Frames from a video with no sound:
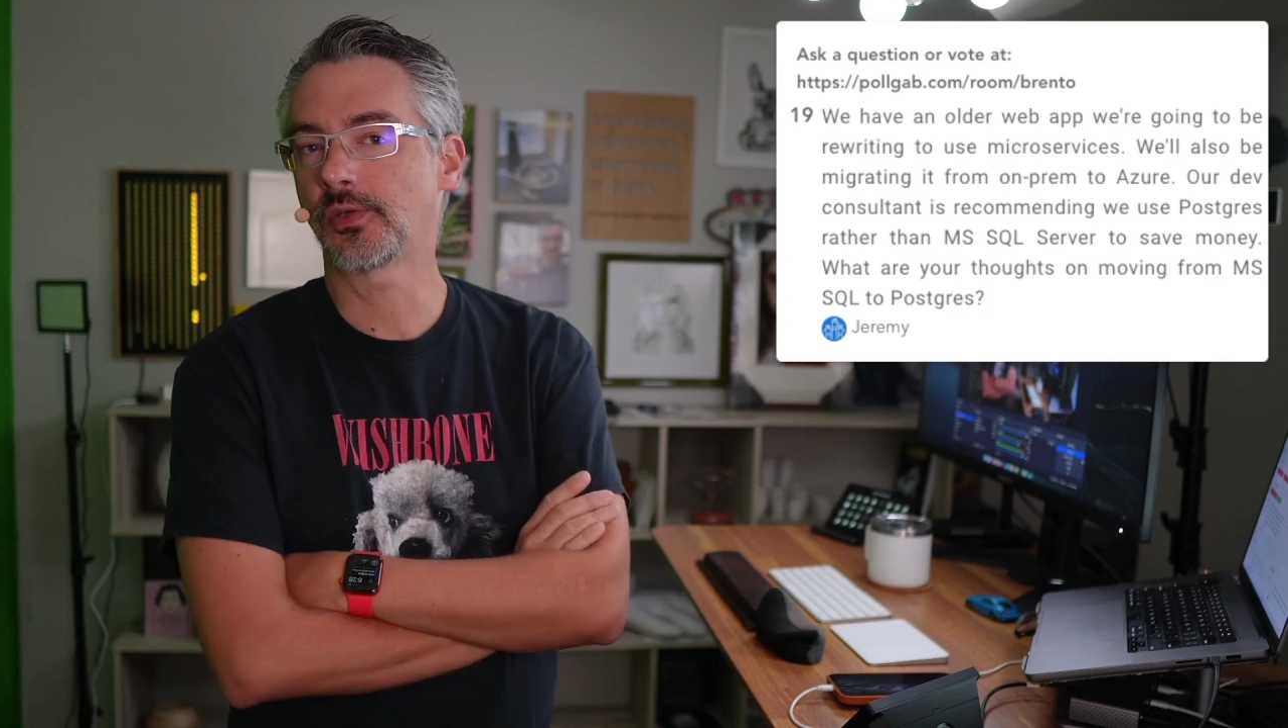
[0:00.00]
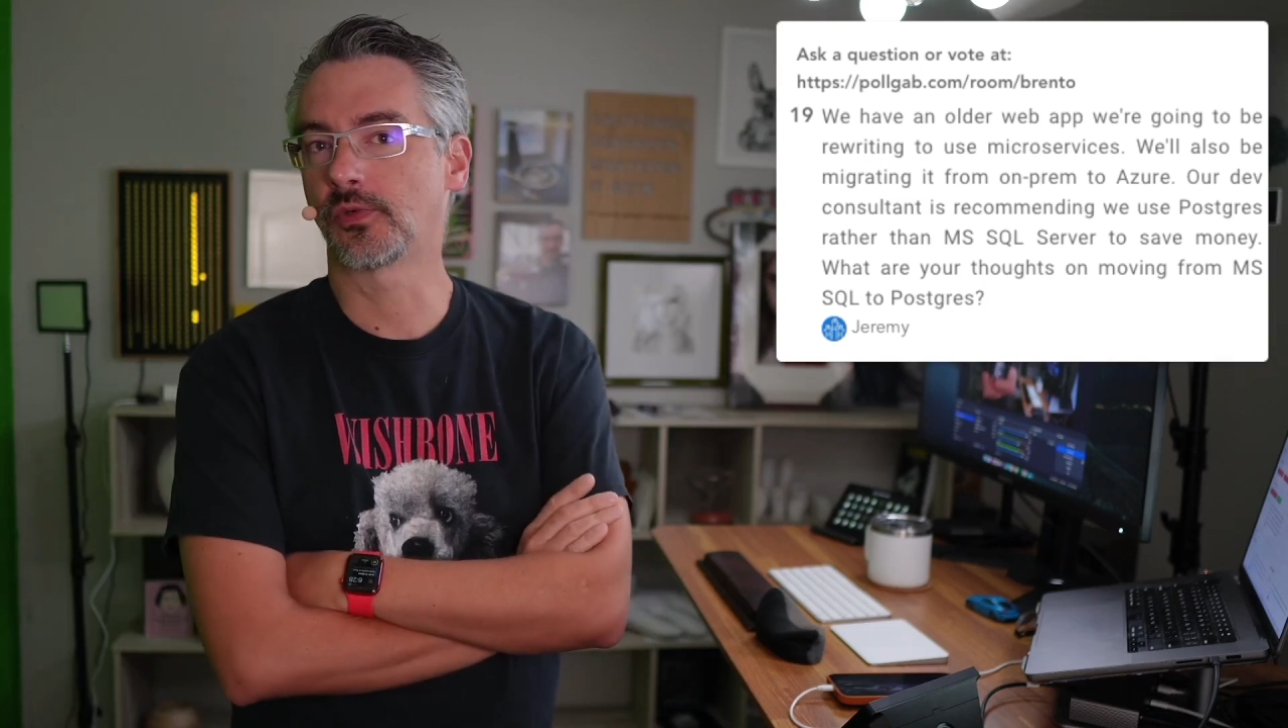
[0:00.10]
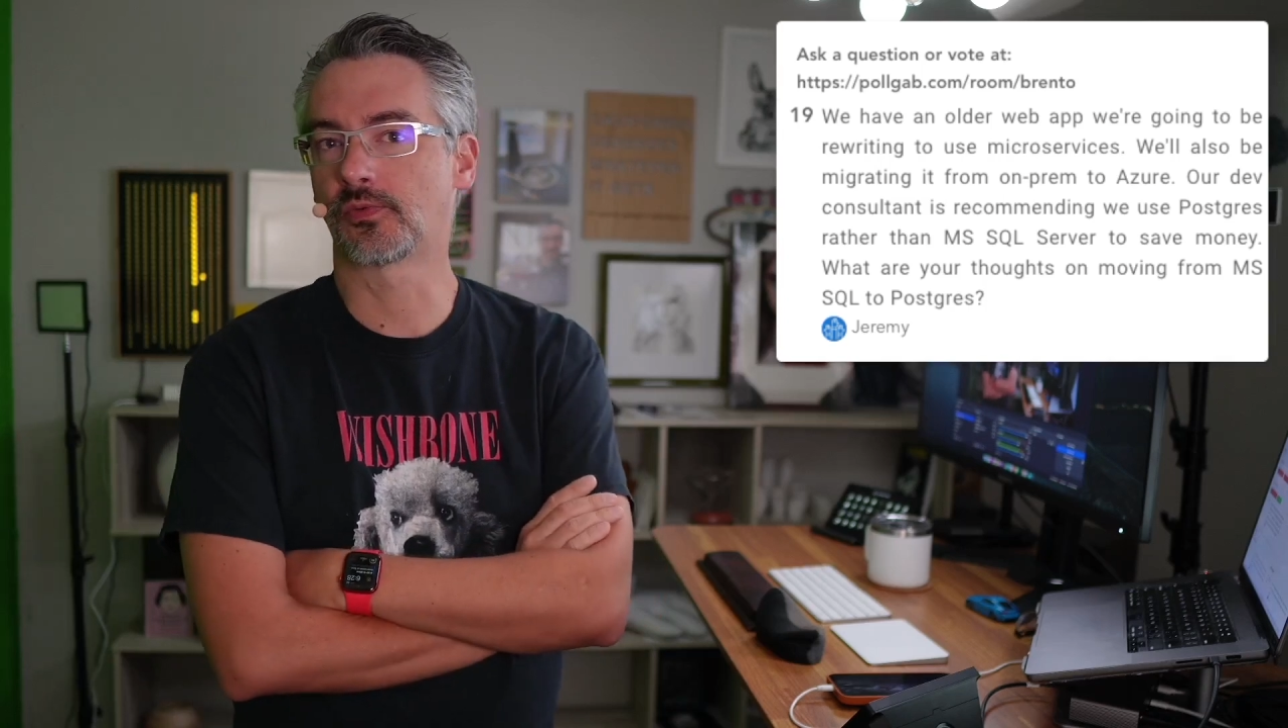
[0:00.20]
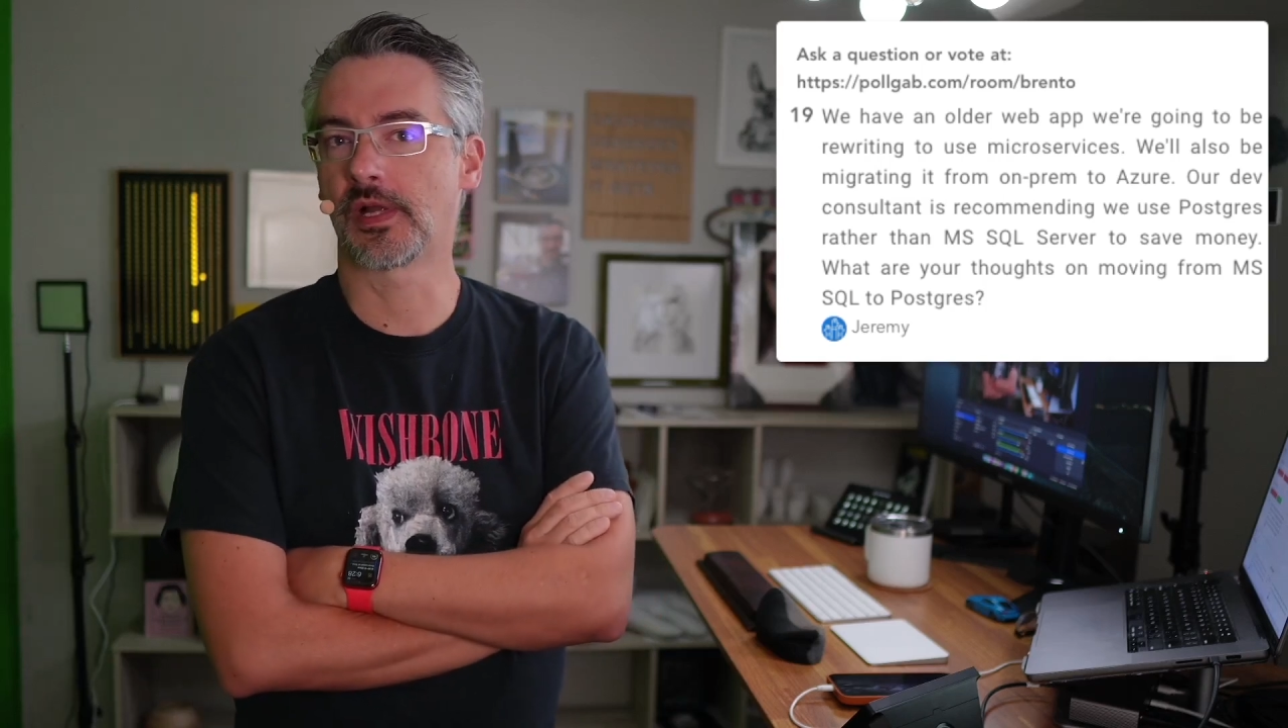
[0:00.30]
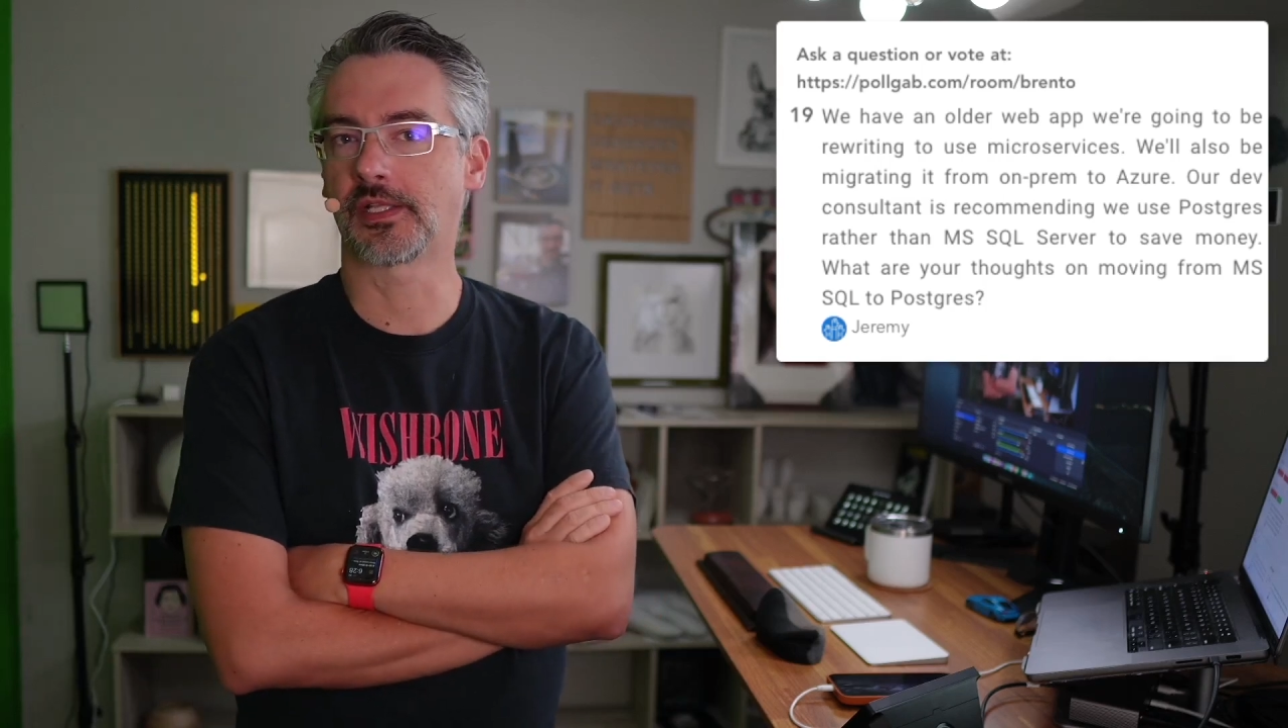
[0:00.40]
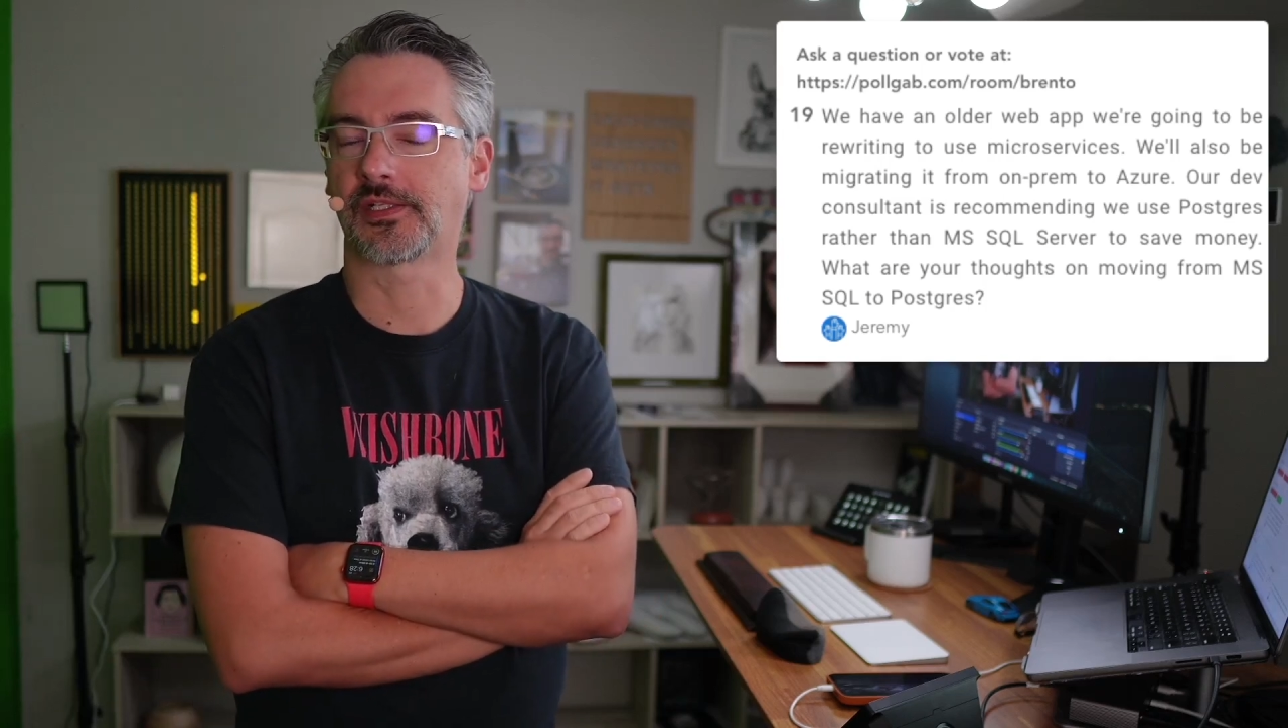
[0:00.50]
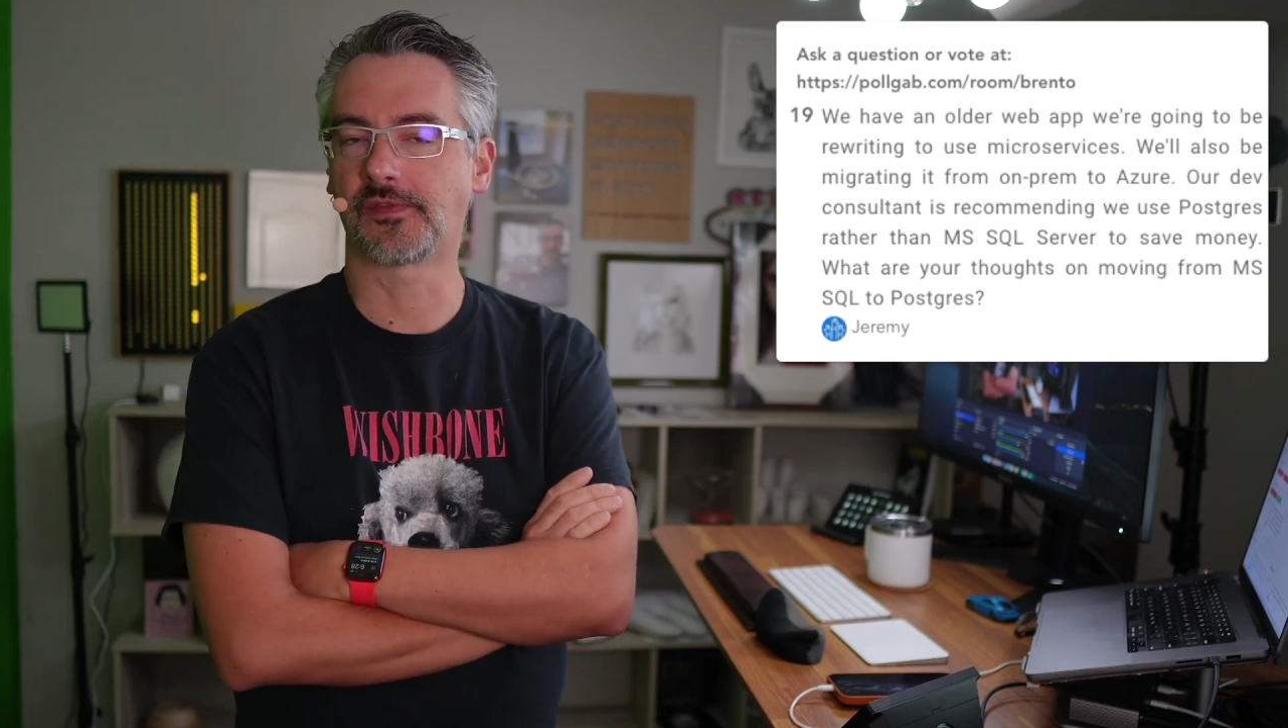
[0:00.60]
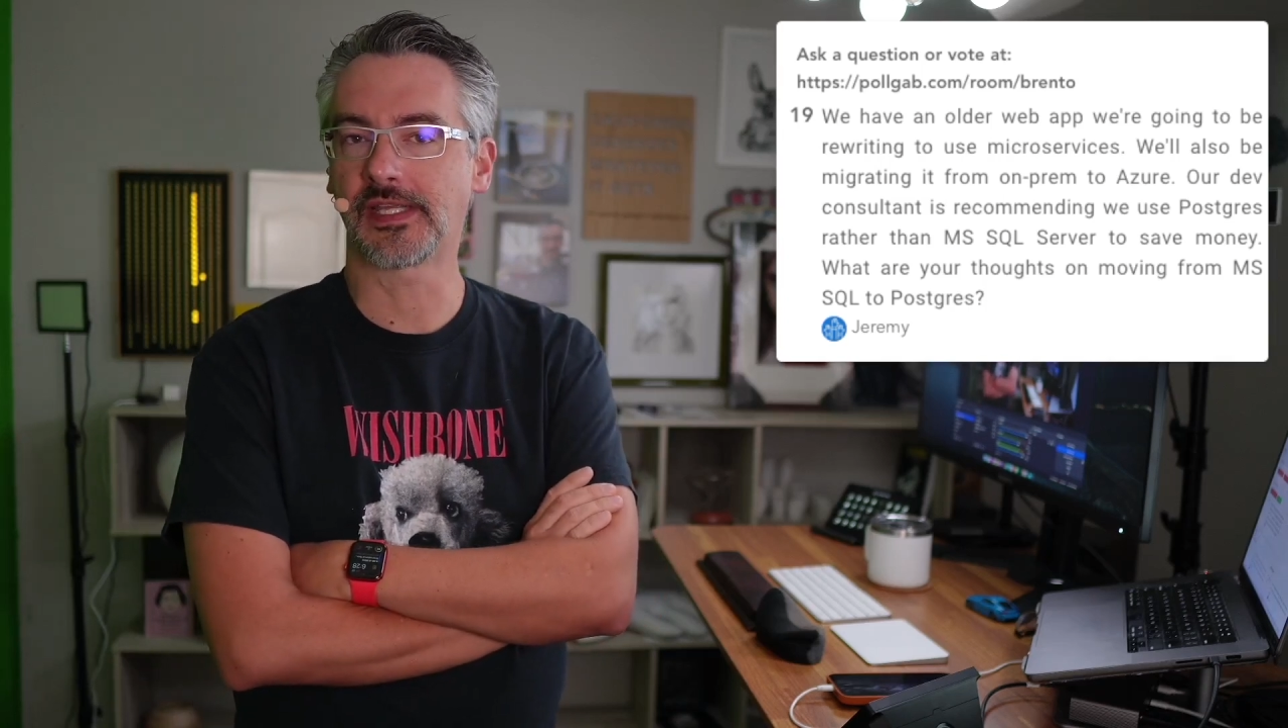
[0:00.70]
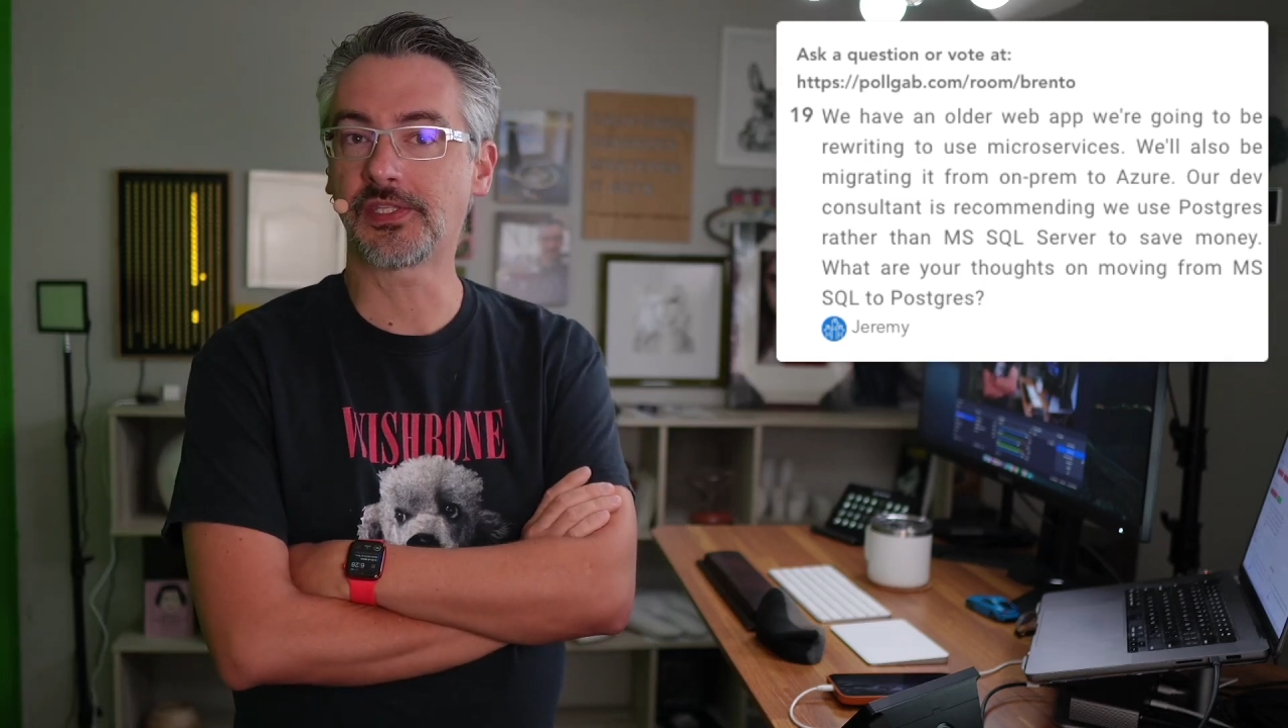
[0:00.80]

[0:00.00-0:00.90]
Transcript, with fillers: it was relatively